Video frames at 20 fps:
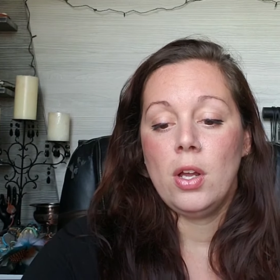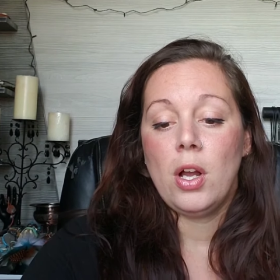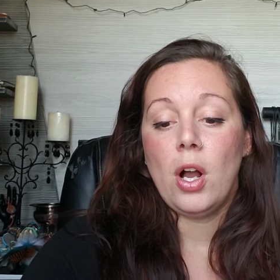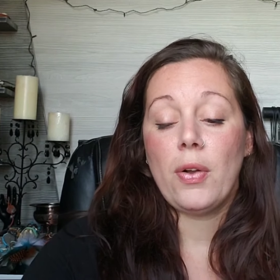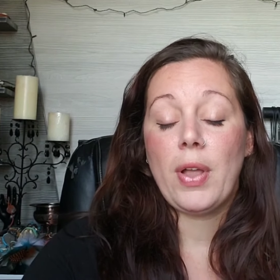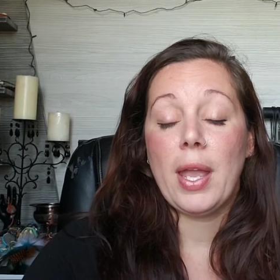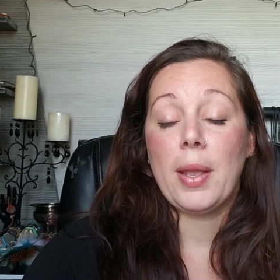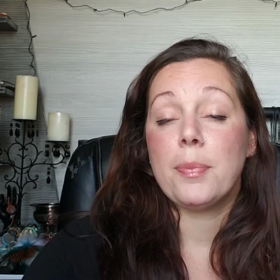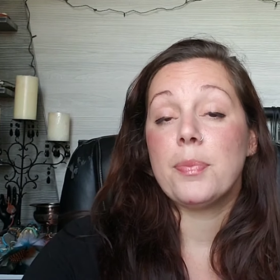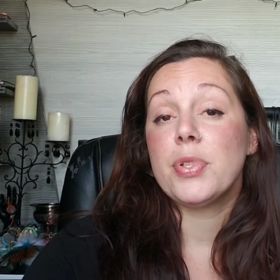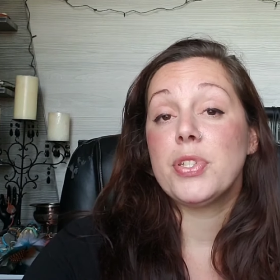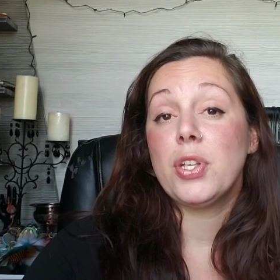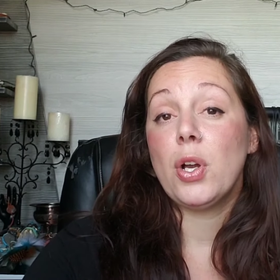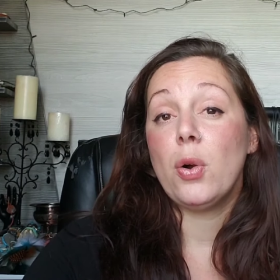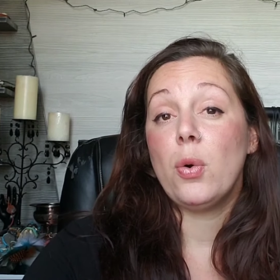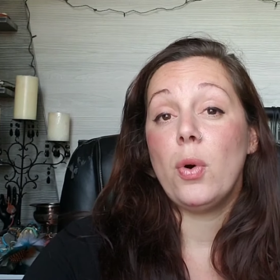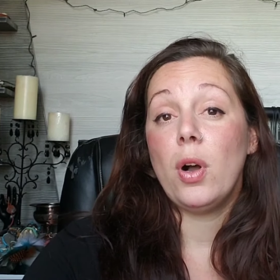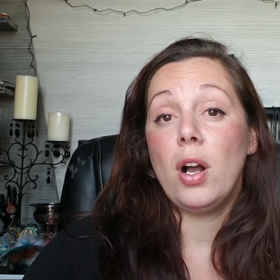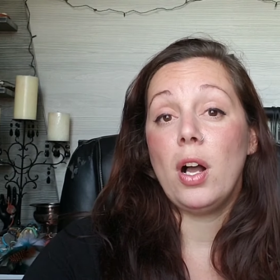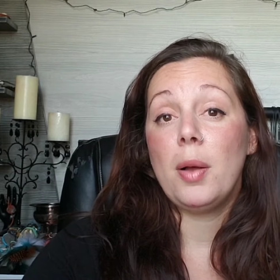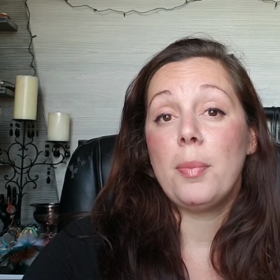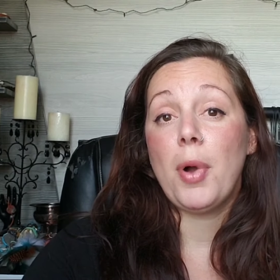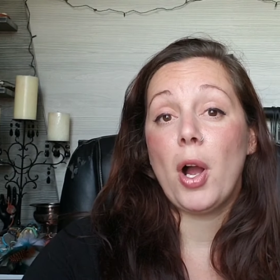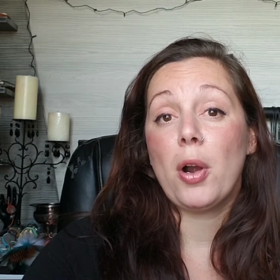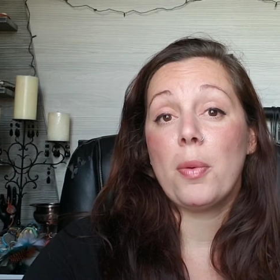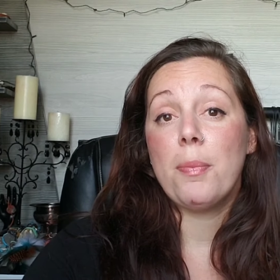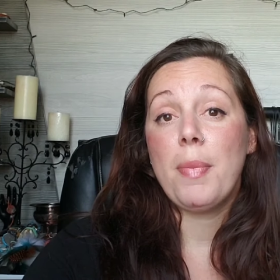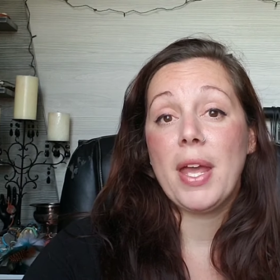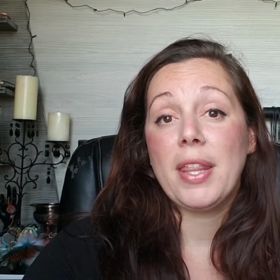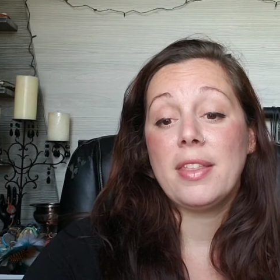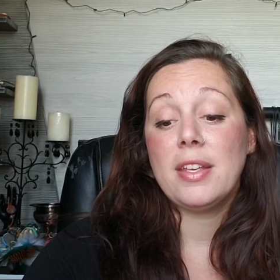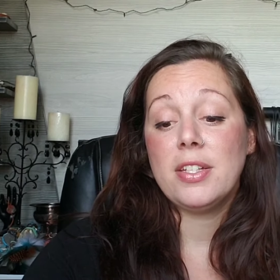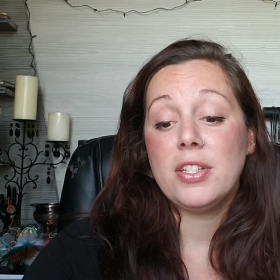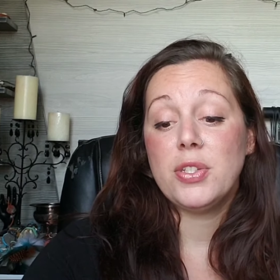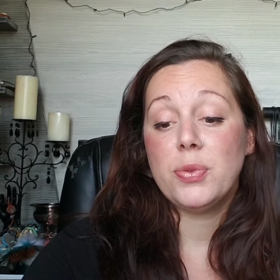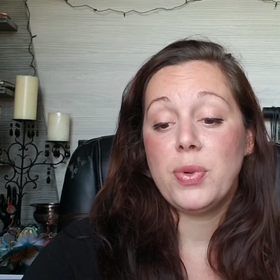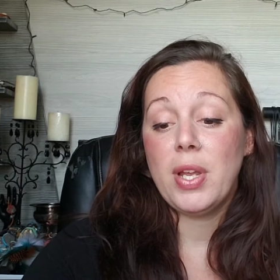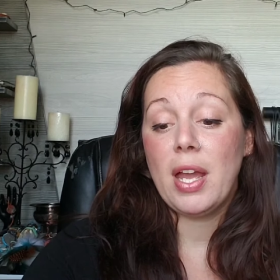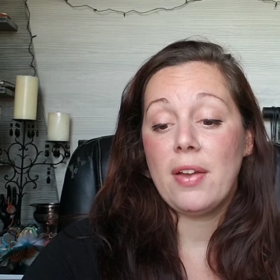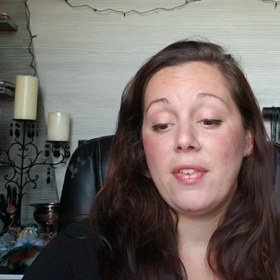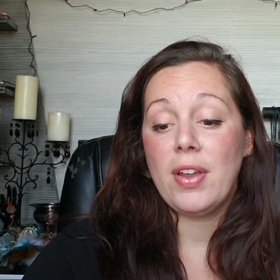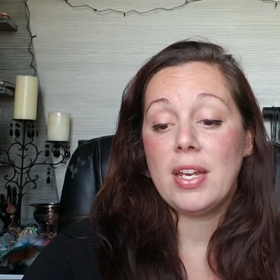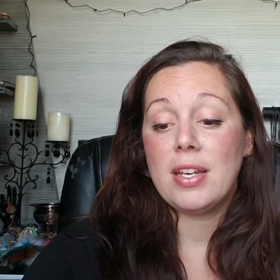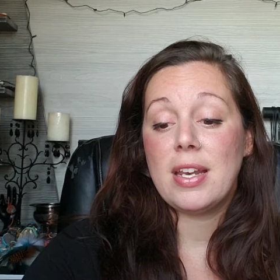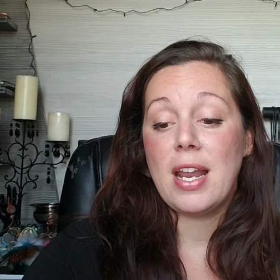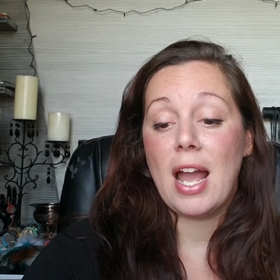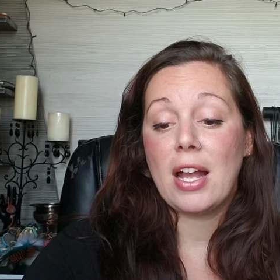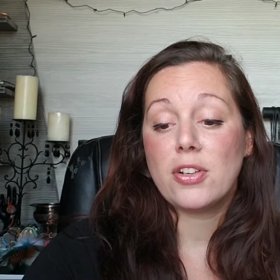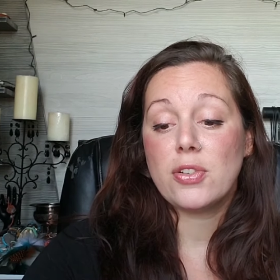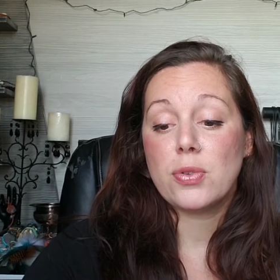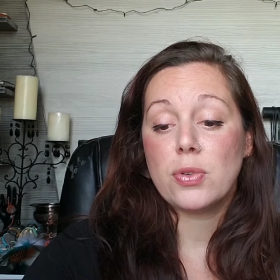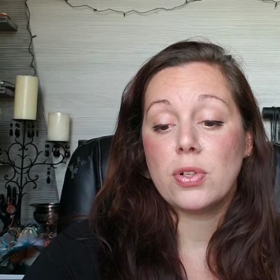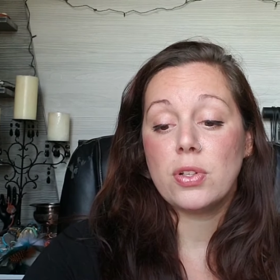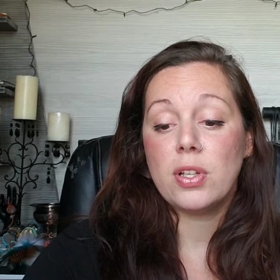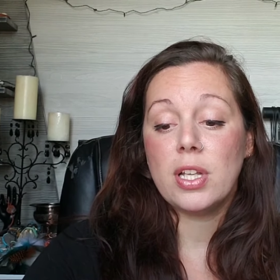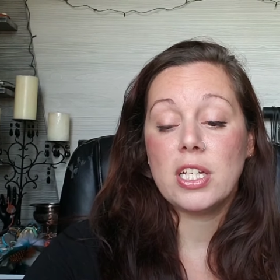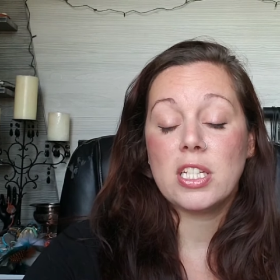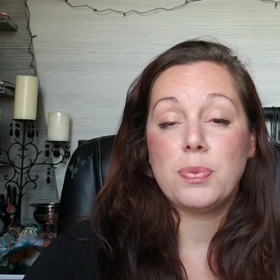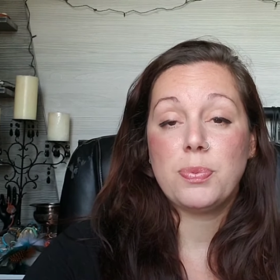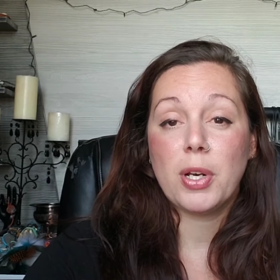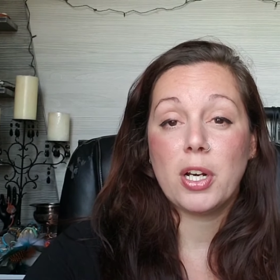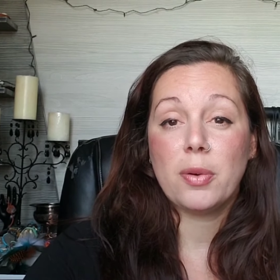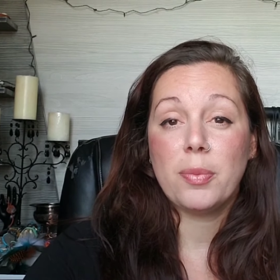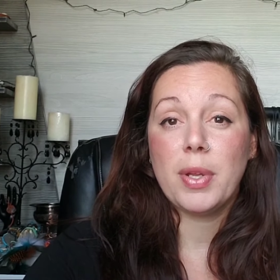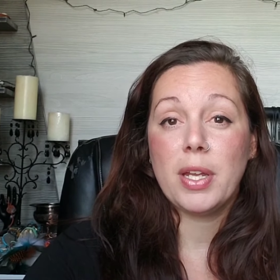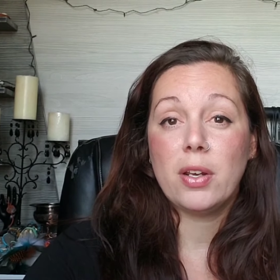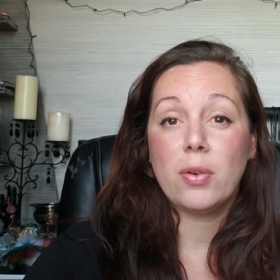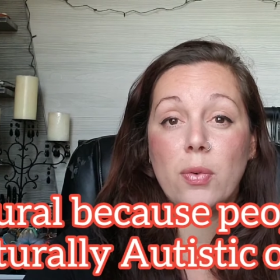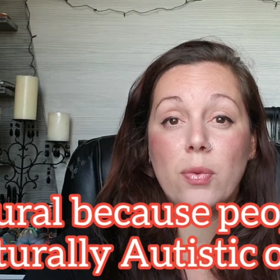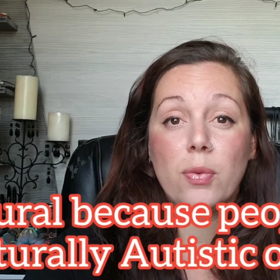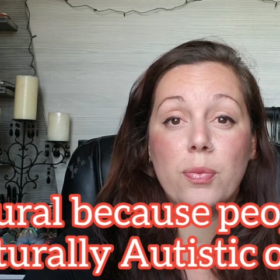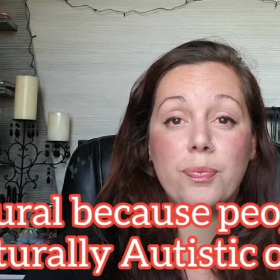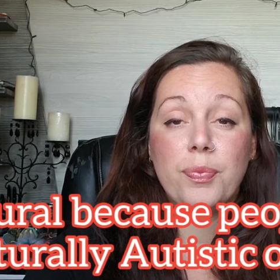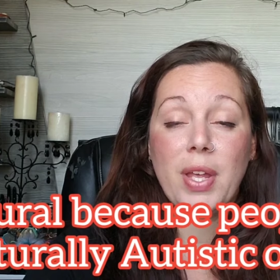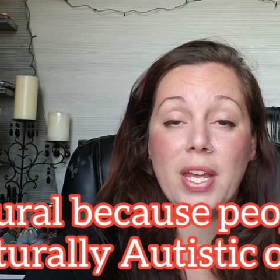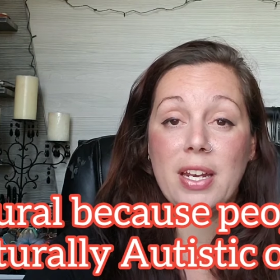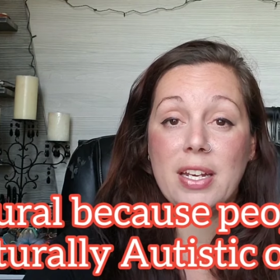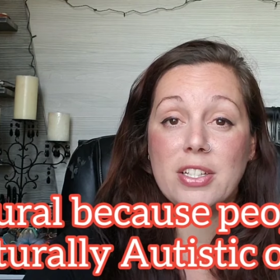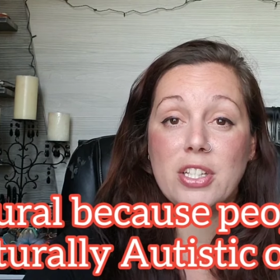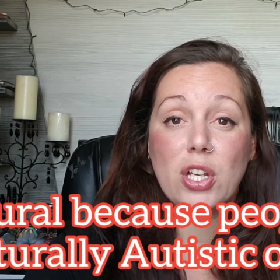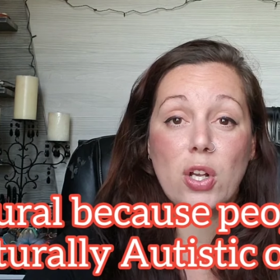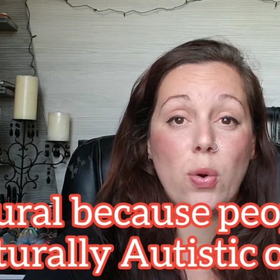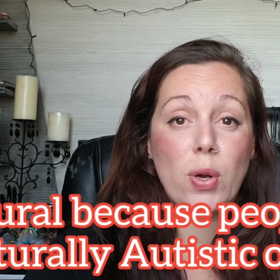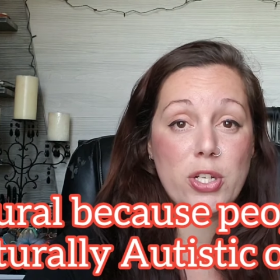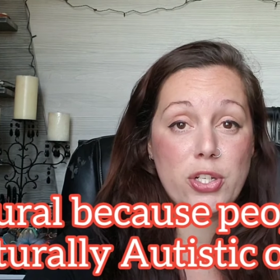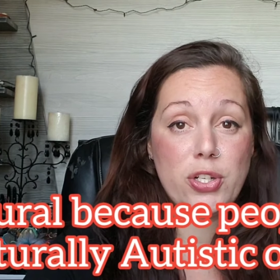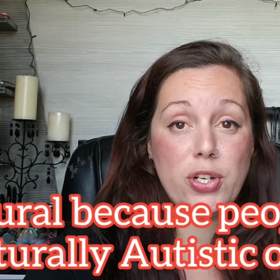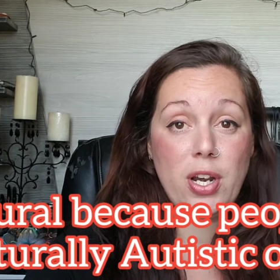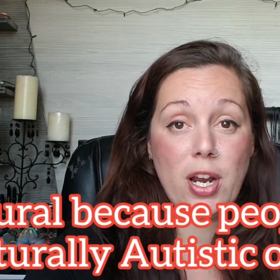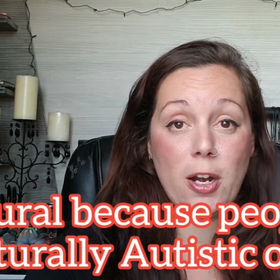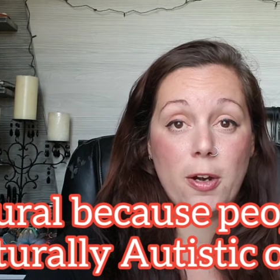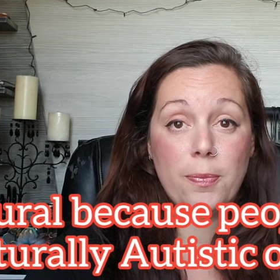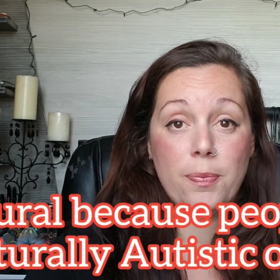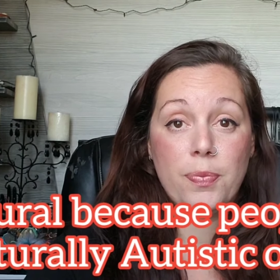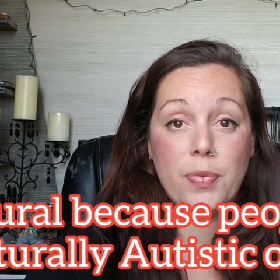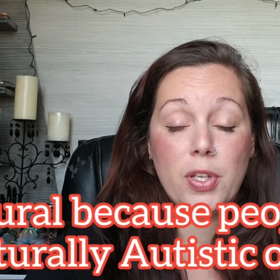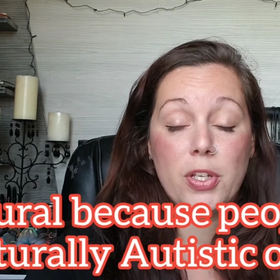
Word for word: Okay, so our methods, we have a natural experiment and it's a questionnaire.